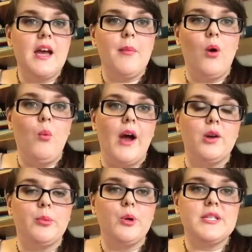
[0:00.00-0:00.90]
about wider
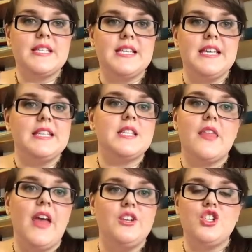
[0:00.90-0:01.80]
processes
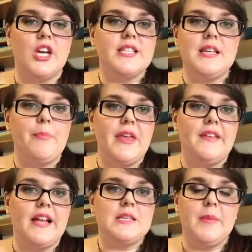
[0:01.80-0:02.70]
than just something
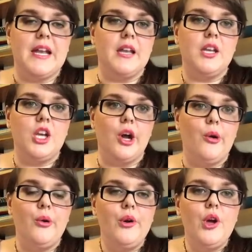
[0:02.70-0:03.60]
that's been,
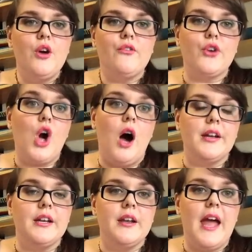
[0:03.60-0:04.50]

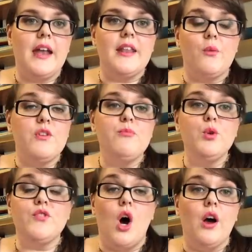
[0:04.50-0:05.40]
forgotten and that we've
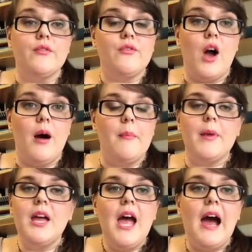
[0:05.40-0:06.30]
moved on from.
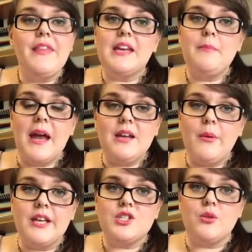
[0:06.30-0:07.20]
I think in many
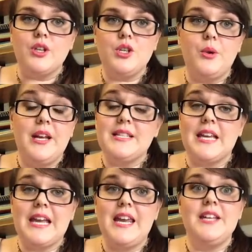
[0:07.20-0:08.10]
ways, Torontonians
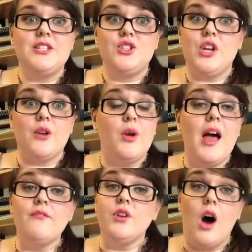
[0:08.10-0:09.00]
and Canadians in general
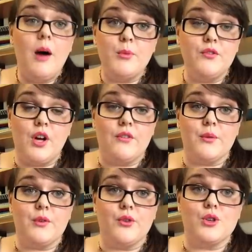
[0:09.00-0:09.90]
have not moved on
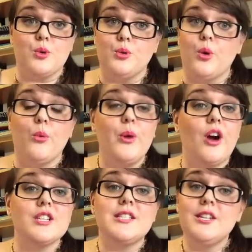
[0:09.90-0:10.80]
from the First World War. We
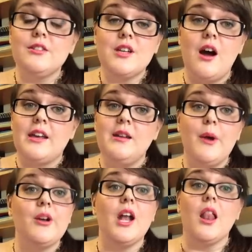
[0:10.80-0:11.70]
are still talking
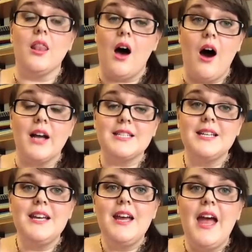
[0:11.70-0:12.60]
about it a lot.
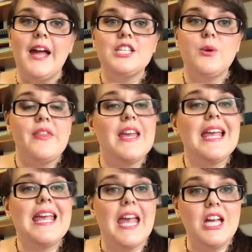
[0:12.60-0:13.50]
And so I think
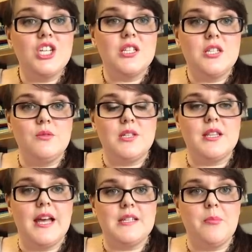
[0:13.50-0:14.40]
engaging students in
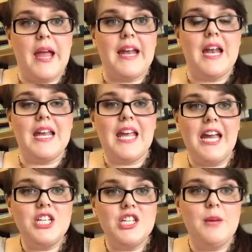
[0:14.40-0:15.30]
that debate and
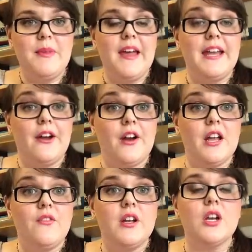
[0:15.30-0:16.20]
engaging them in that
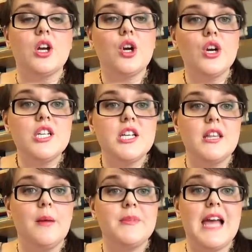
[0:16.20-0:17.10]
narrative and encouraging
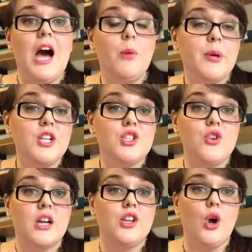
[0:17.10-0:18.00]
them to help
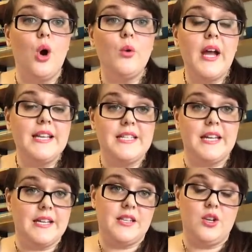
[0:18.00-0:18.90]
construct their own
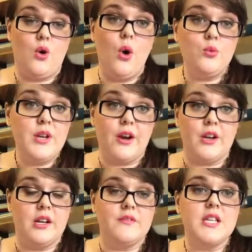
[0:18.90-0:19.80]
ideas and own
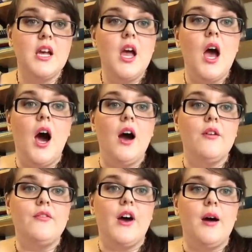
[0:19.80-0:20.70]
narratives of